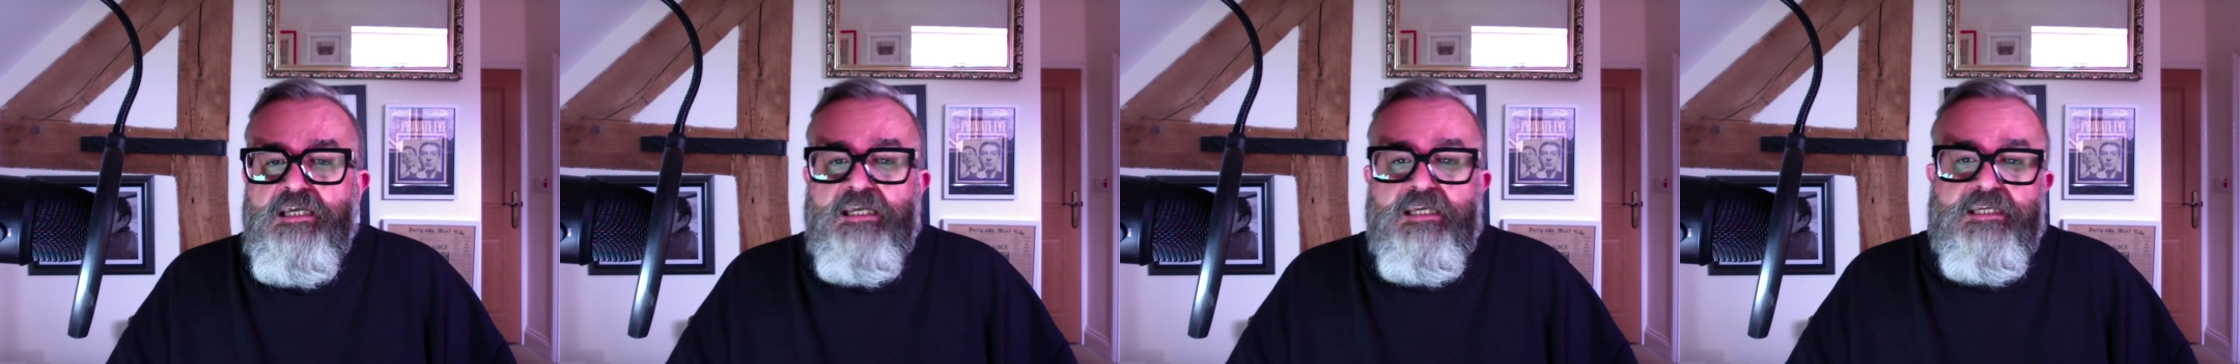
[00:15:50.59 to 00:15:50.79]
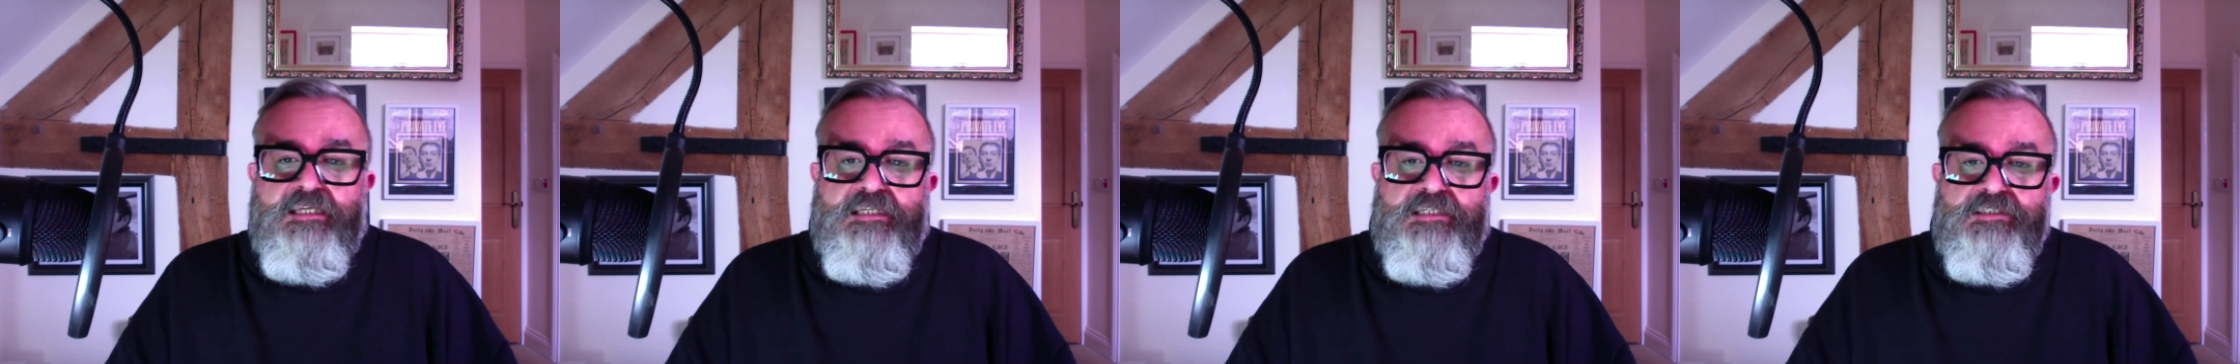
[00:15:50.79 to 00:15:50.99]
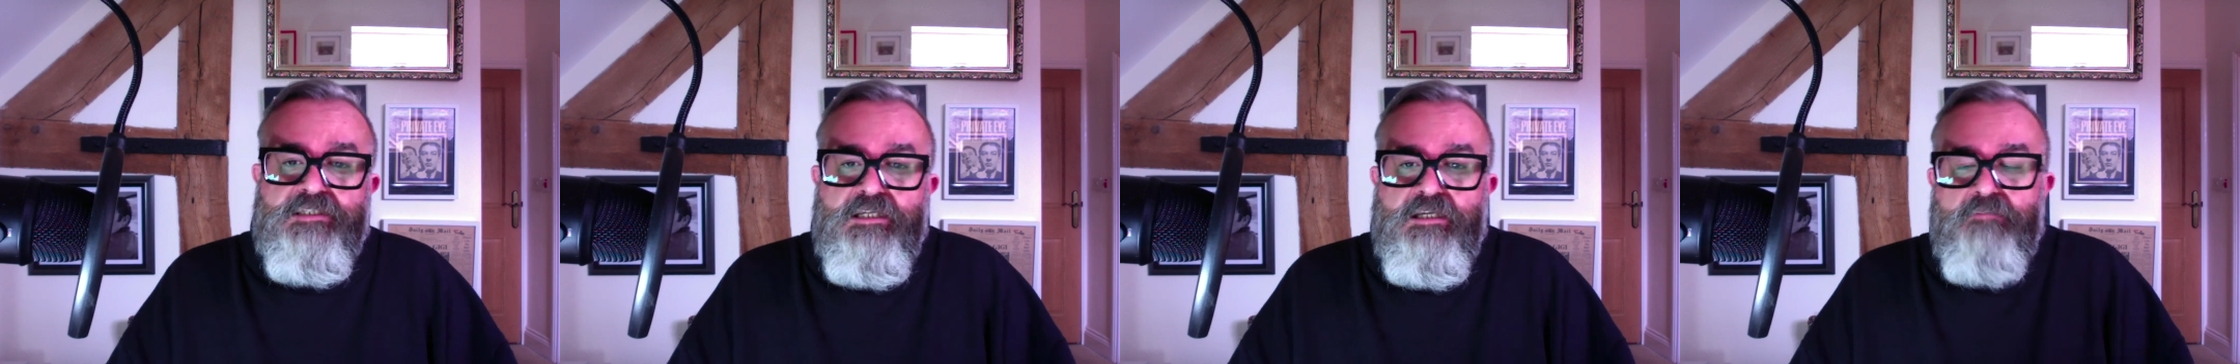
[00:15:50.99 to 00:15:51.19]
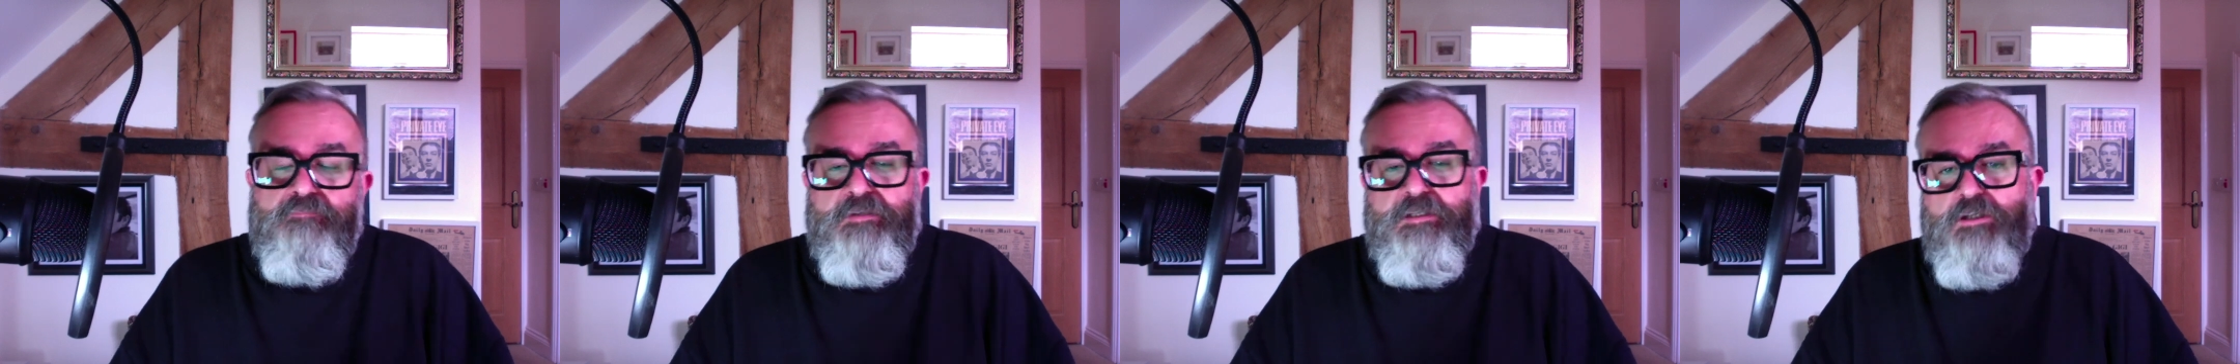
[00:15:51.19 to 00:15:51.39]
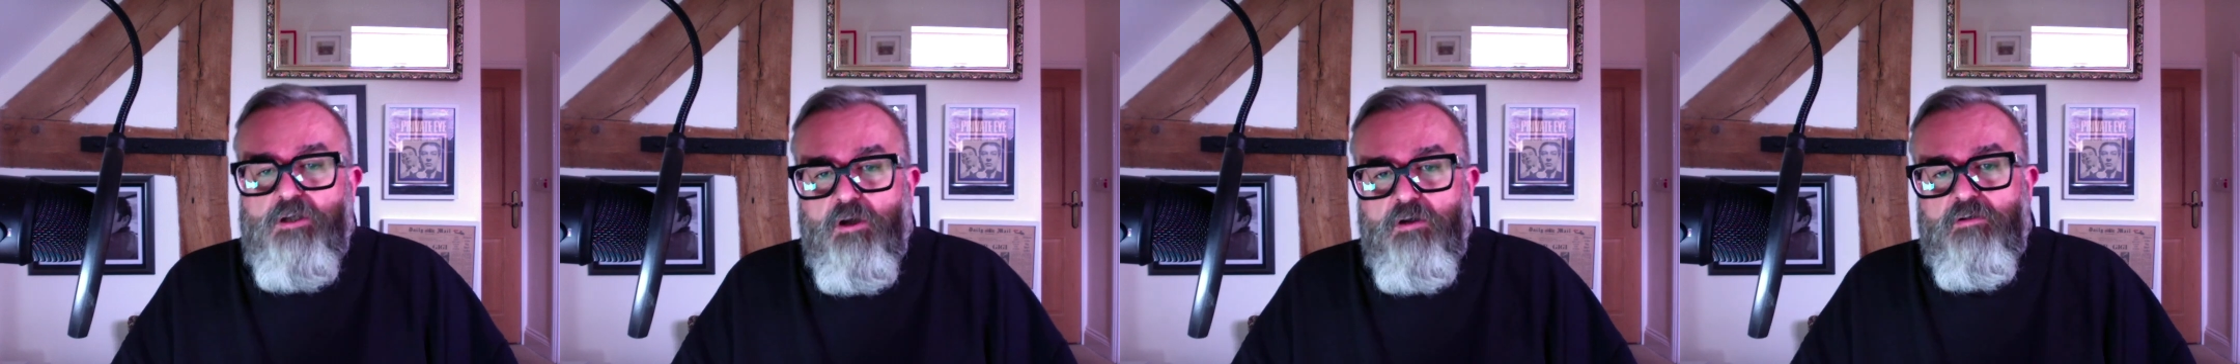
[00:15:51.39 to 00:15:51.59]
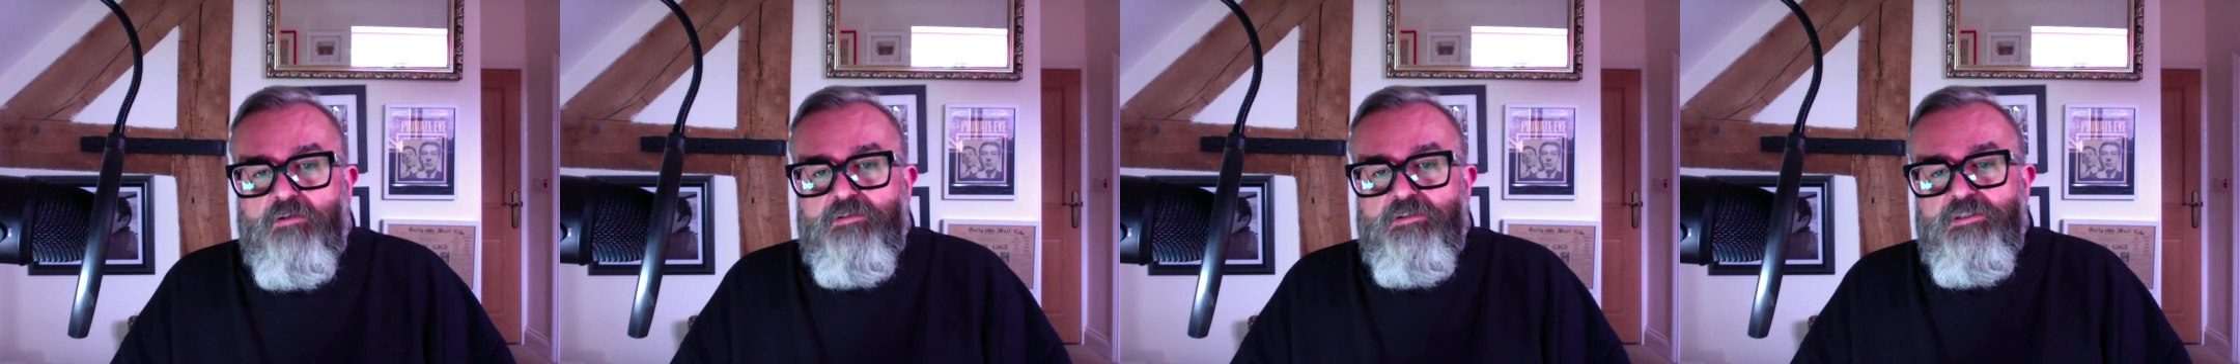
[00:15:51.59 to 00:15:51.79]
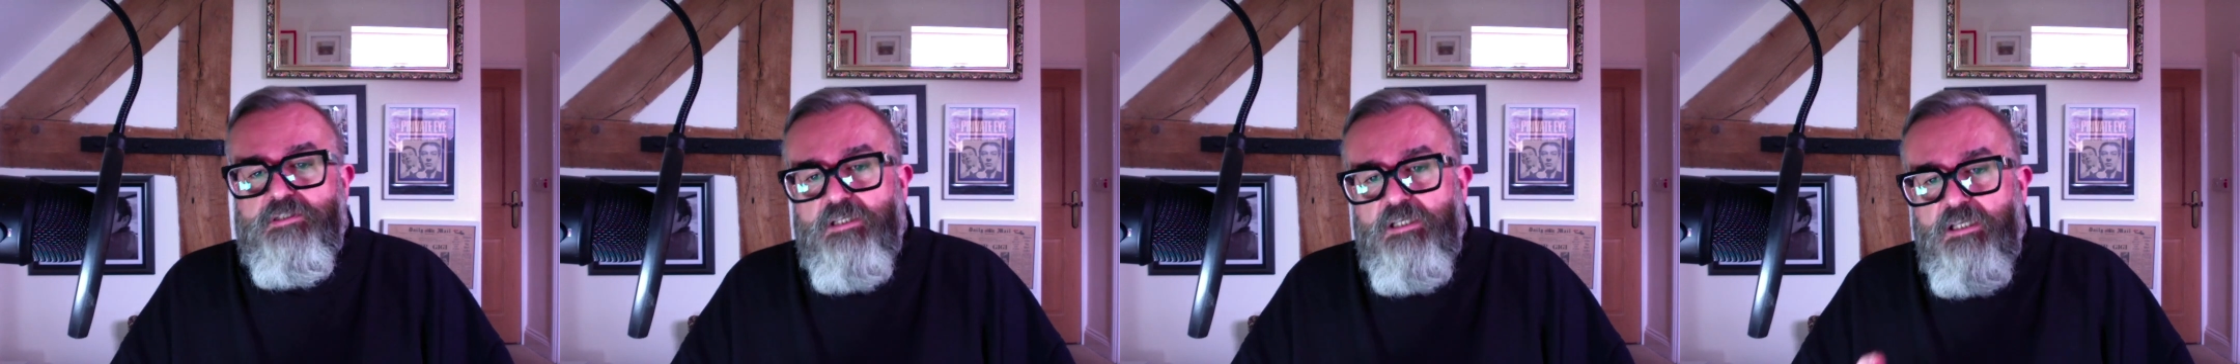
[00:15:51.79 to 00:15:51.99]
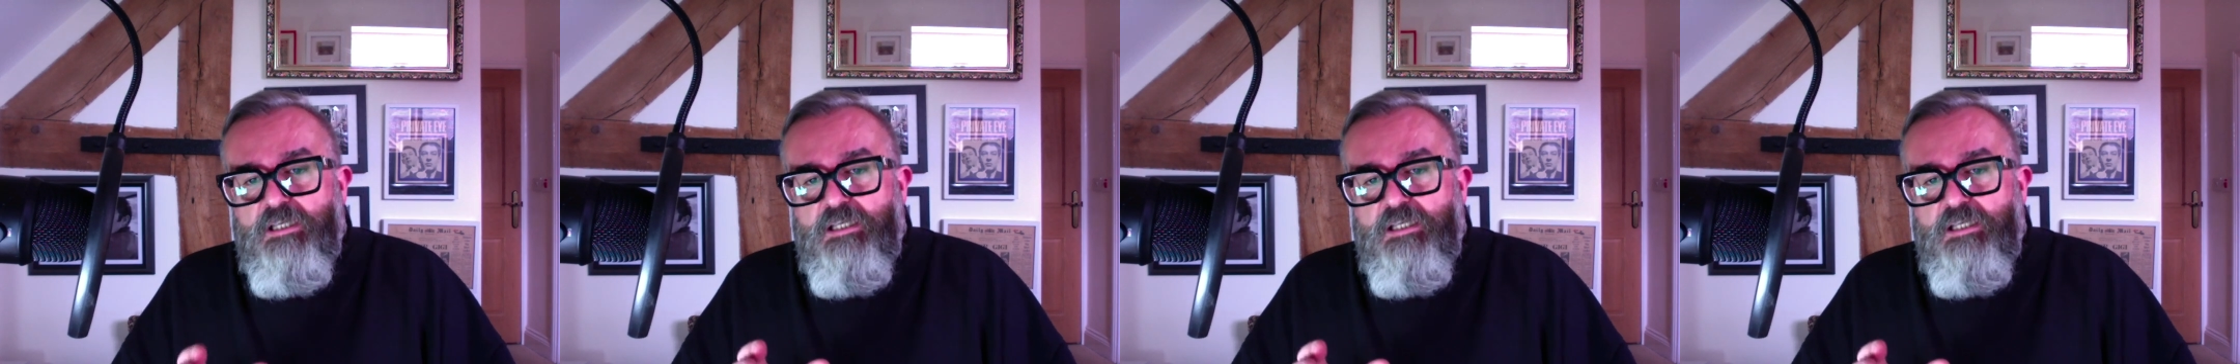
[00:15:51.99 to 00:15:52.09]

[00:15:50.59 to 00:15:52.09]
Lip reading: is because